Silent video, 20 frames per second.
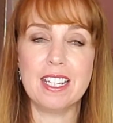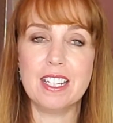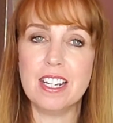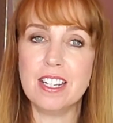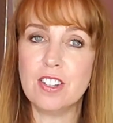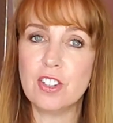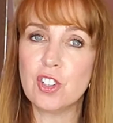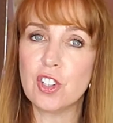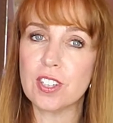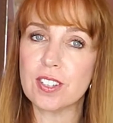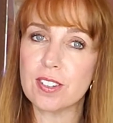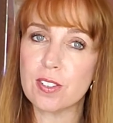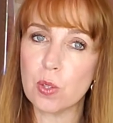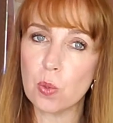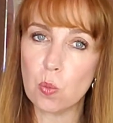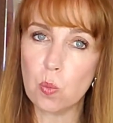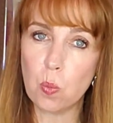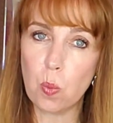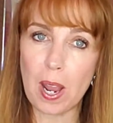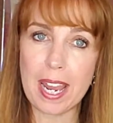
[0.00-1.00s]
it's just
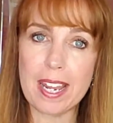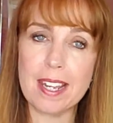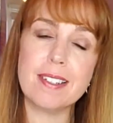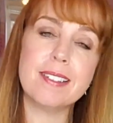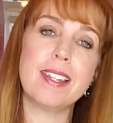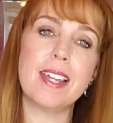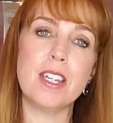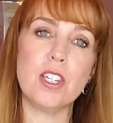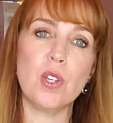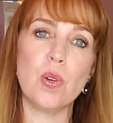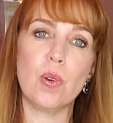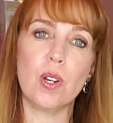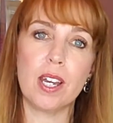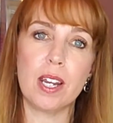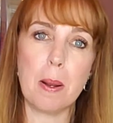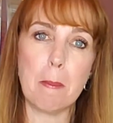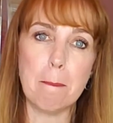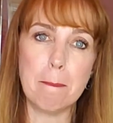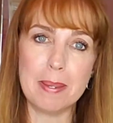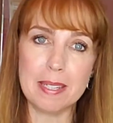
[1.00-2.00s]
the ways that you're
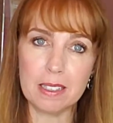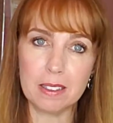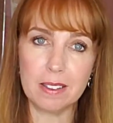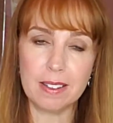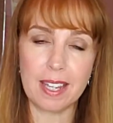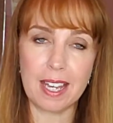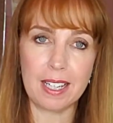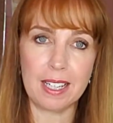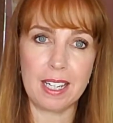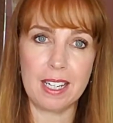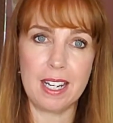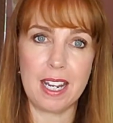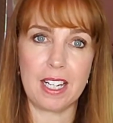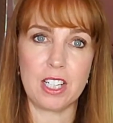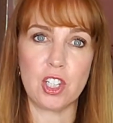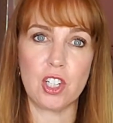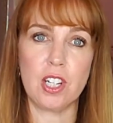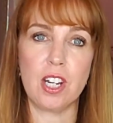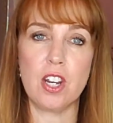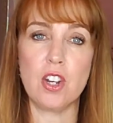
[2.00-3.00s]
going to build that
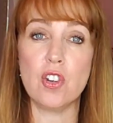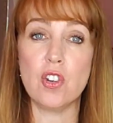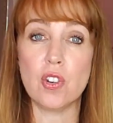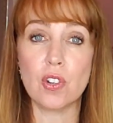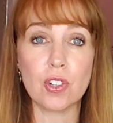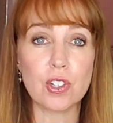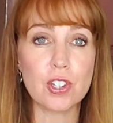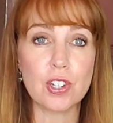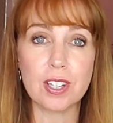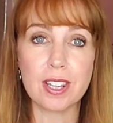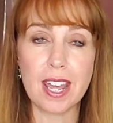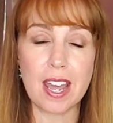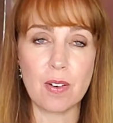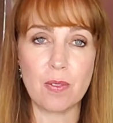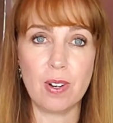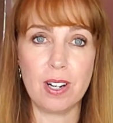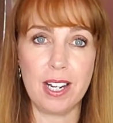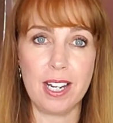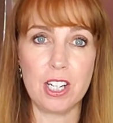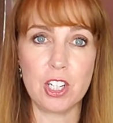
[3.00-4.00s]
connection and nurture
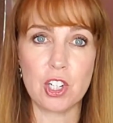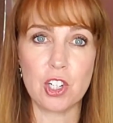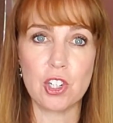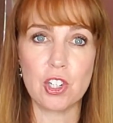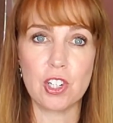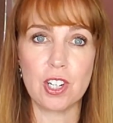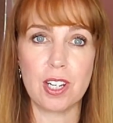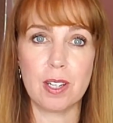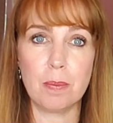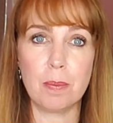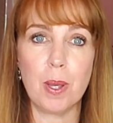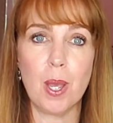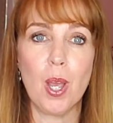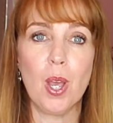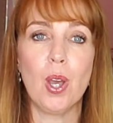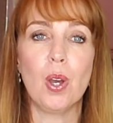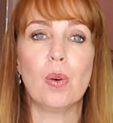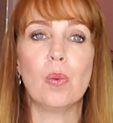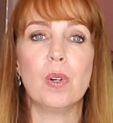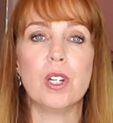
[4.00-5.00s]
that relationship,
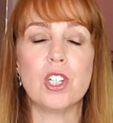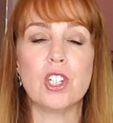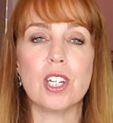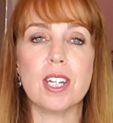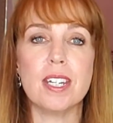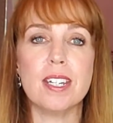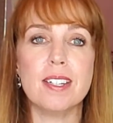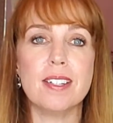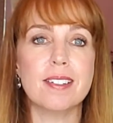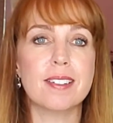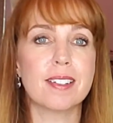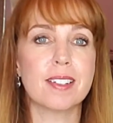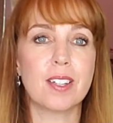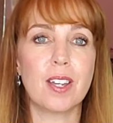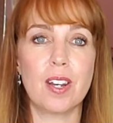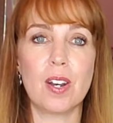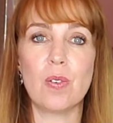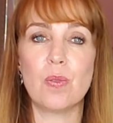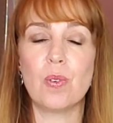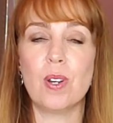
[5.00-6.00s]
which is
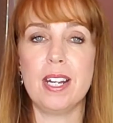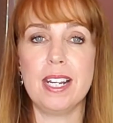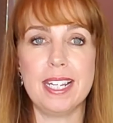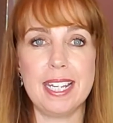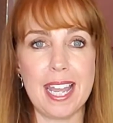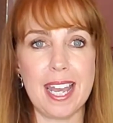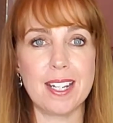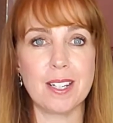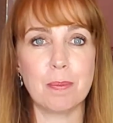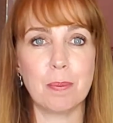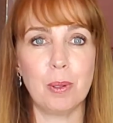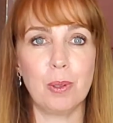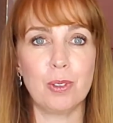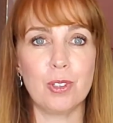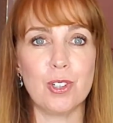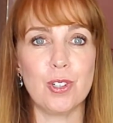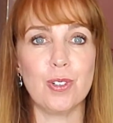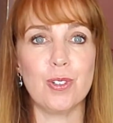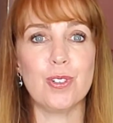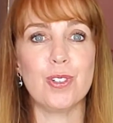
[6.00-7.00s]
going to really catapult
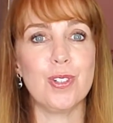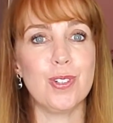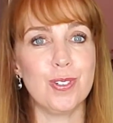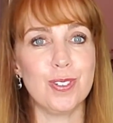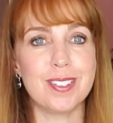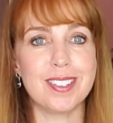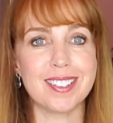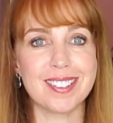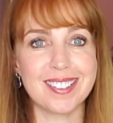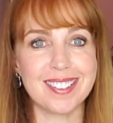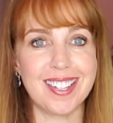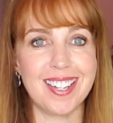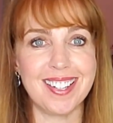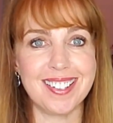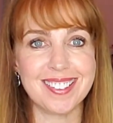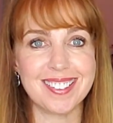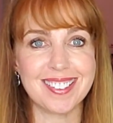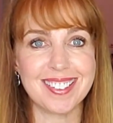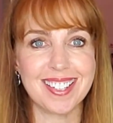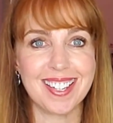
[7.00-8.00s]
you to
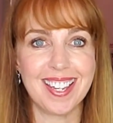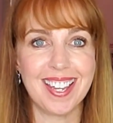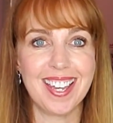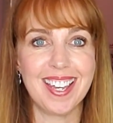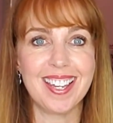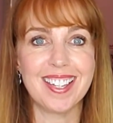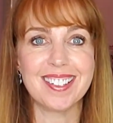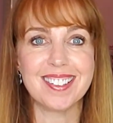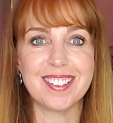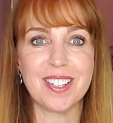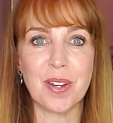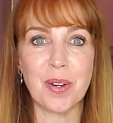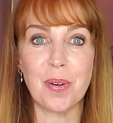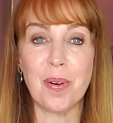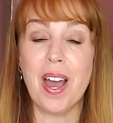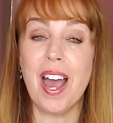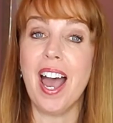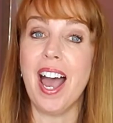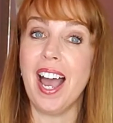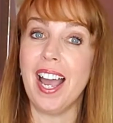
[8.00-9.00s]
success.
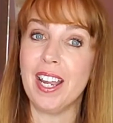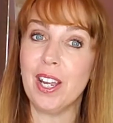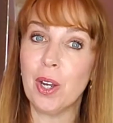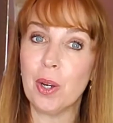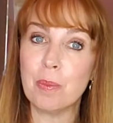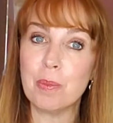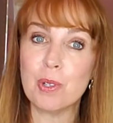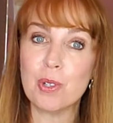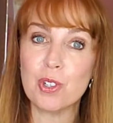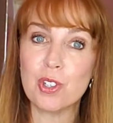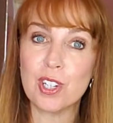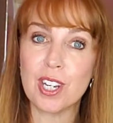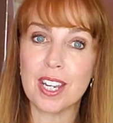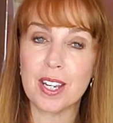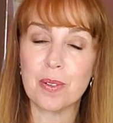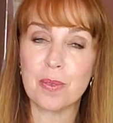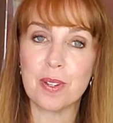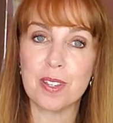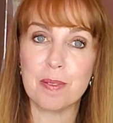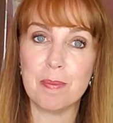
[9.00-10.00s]
So I hope you
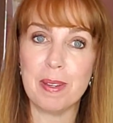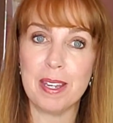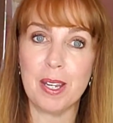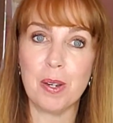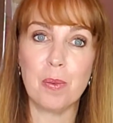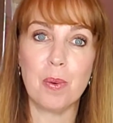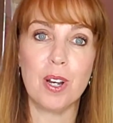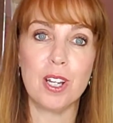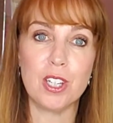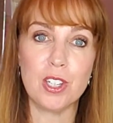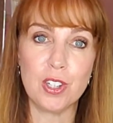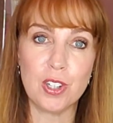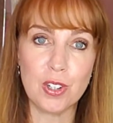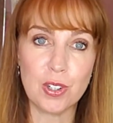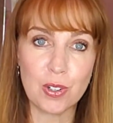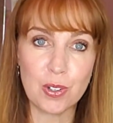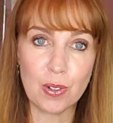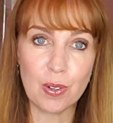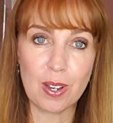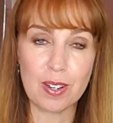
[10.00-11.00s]
share with me what
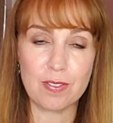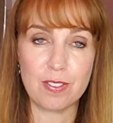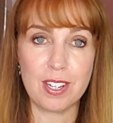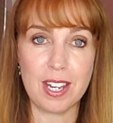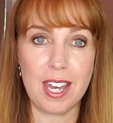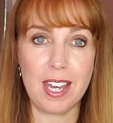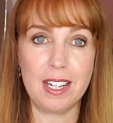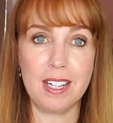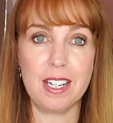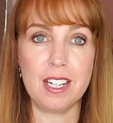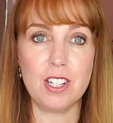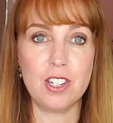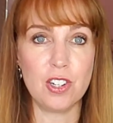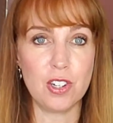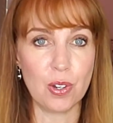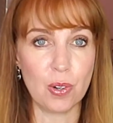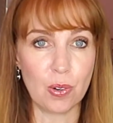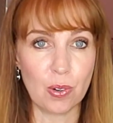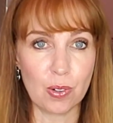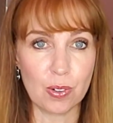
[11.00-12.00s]
you have done
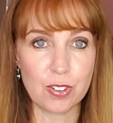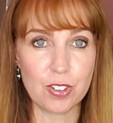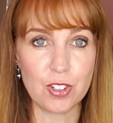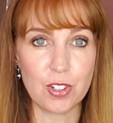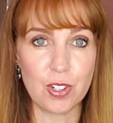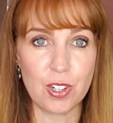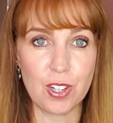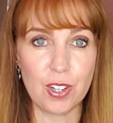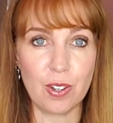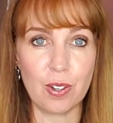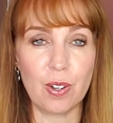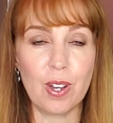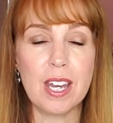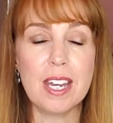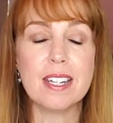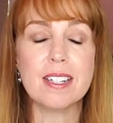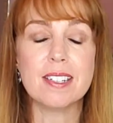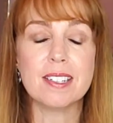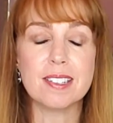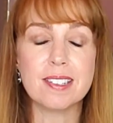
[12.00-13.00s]
in your studio
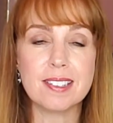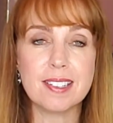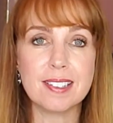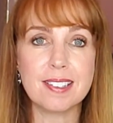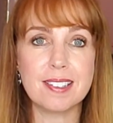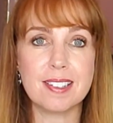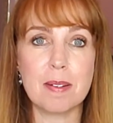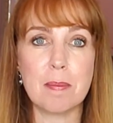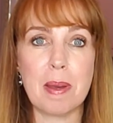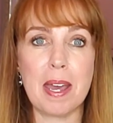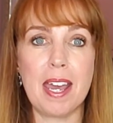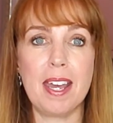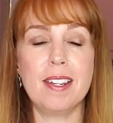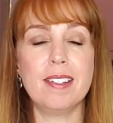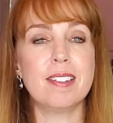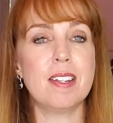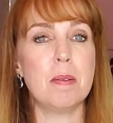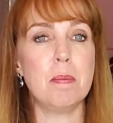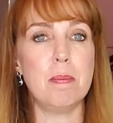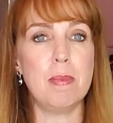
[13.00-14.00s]
to
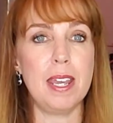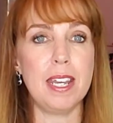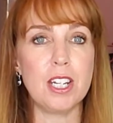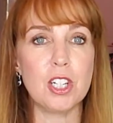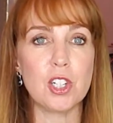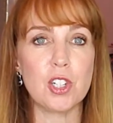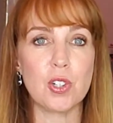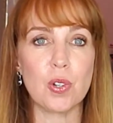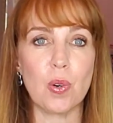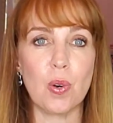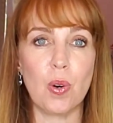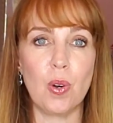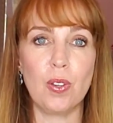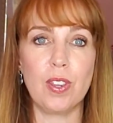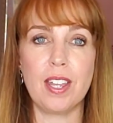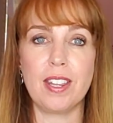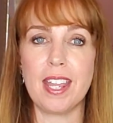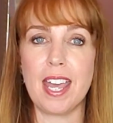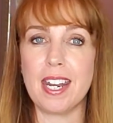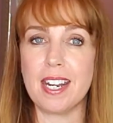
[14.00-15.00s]
systemize and make sure
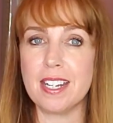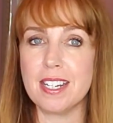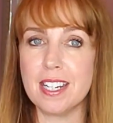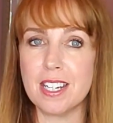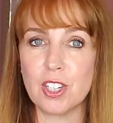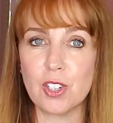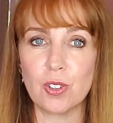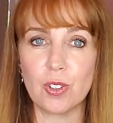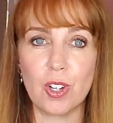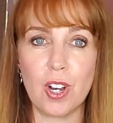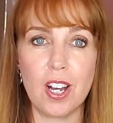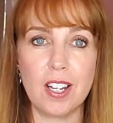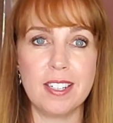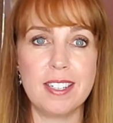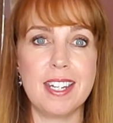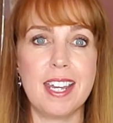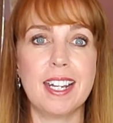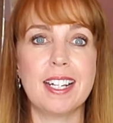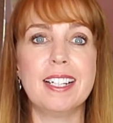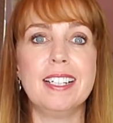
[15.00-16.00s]
that that initial
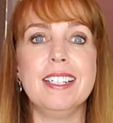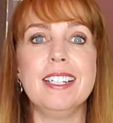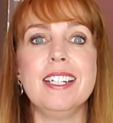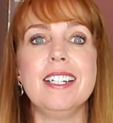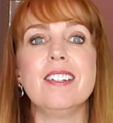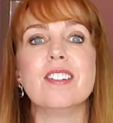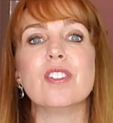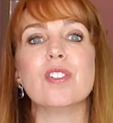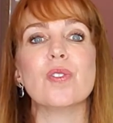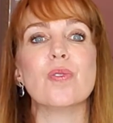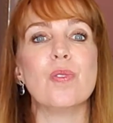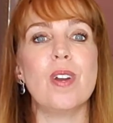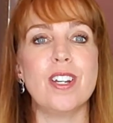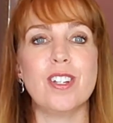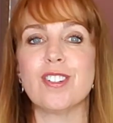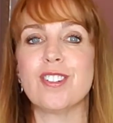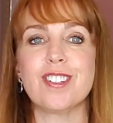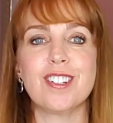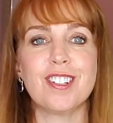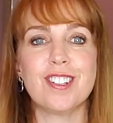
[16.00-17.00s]
contact leads to
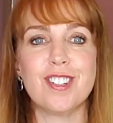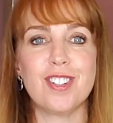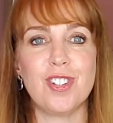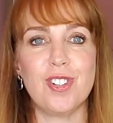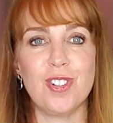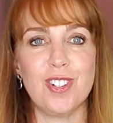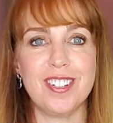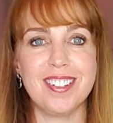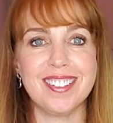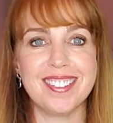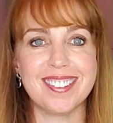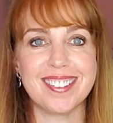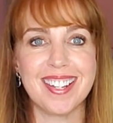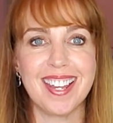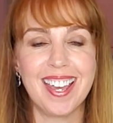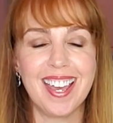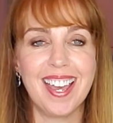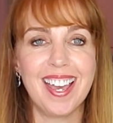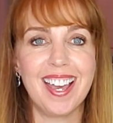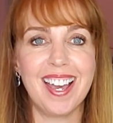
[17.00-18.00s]
registered students.
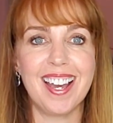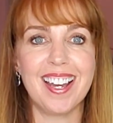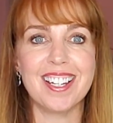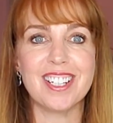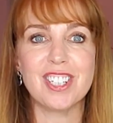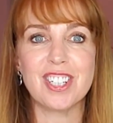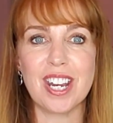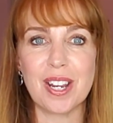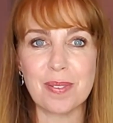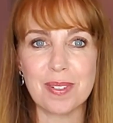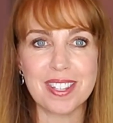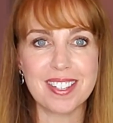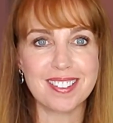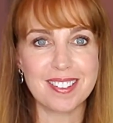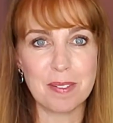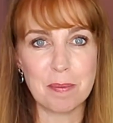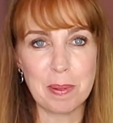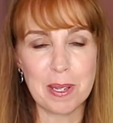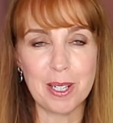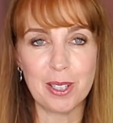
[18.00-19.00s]
Share with
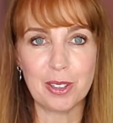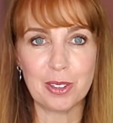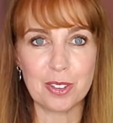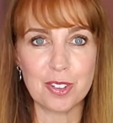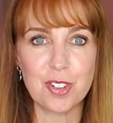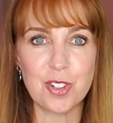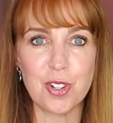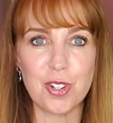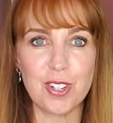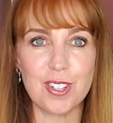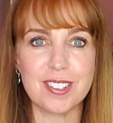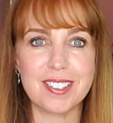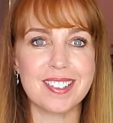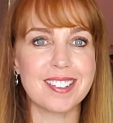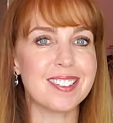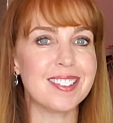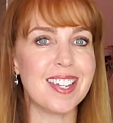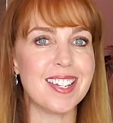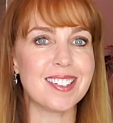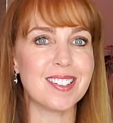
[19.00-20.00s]
us in Pinnacle Studio
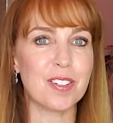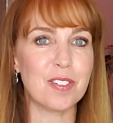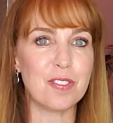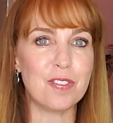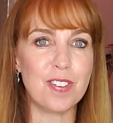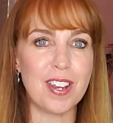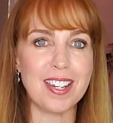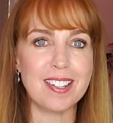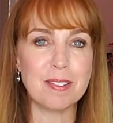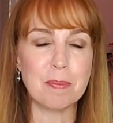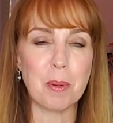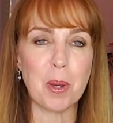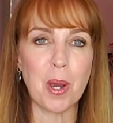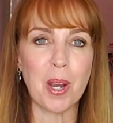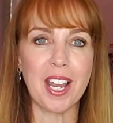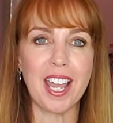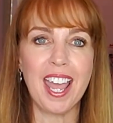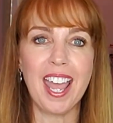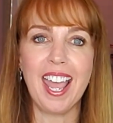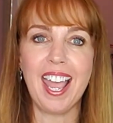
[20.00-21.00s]
Success on
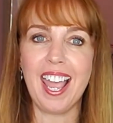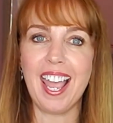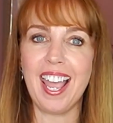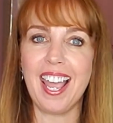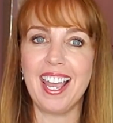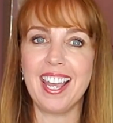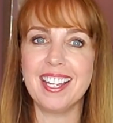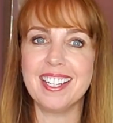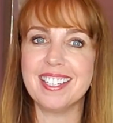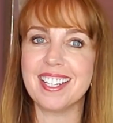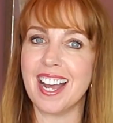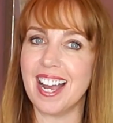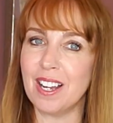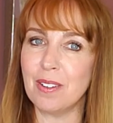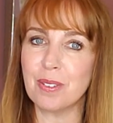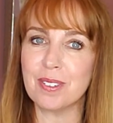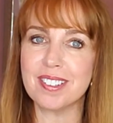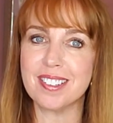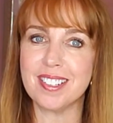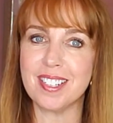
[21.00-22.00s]
Facebook, and
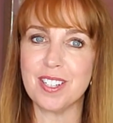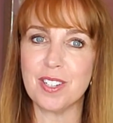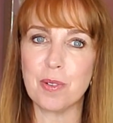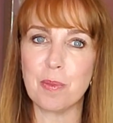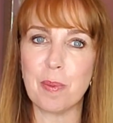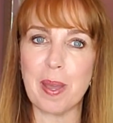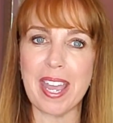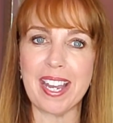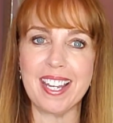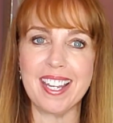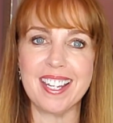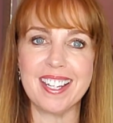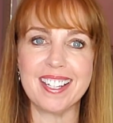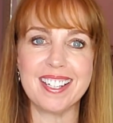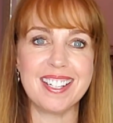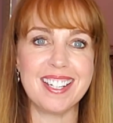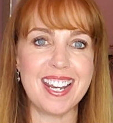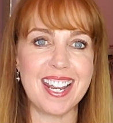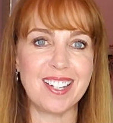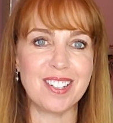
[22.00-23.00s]
I will see you back
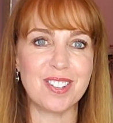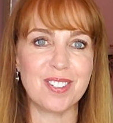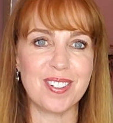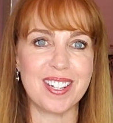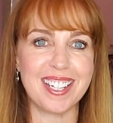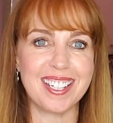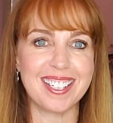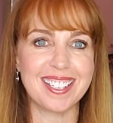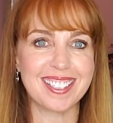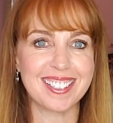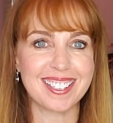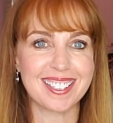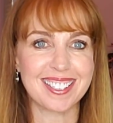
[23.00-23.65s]
here next week.